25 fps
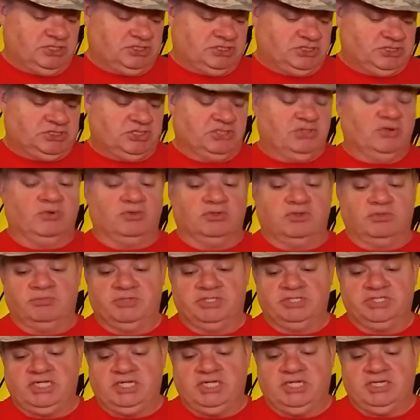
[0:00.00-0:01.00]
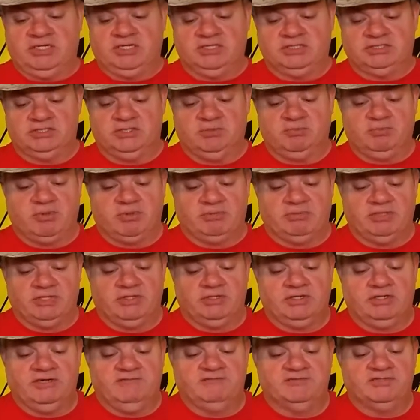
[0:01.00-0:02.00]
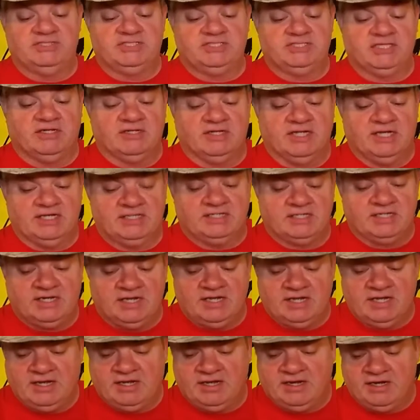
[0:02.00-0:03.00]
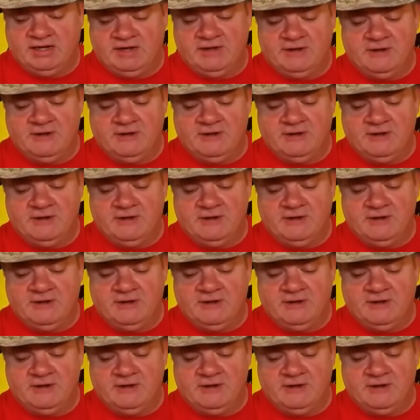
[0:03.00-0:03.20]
this is an older machine, because we probably couldn't even sell that today.